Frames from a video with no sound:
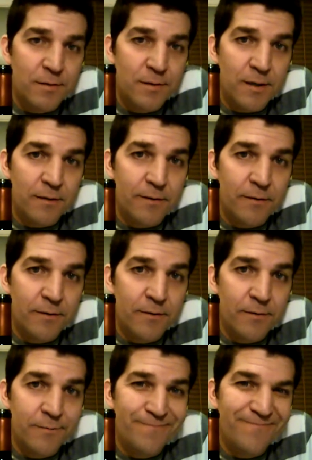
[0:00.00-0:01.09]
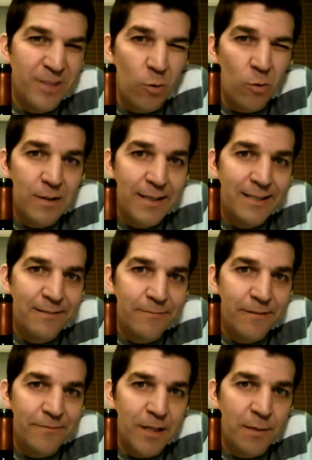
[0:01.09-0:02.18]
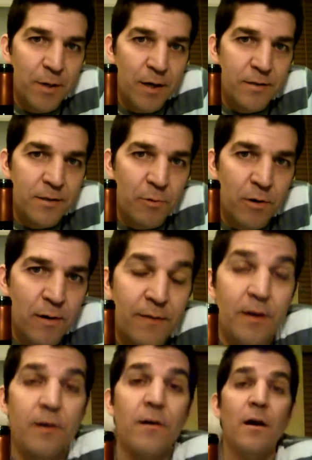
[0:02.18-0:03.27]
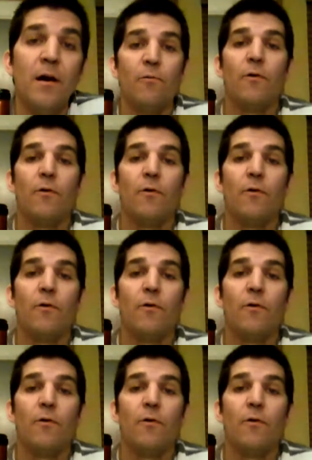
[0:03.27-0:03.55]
stuff under 20, 15 bucks, somewhere around there.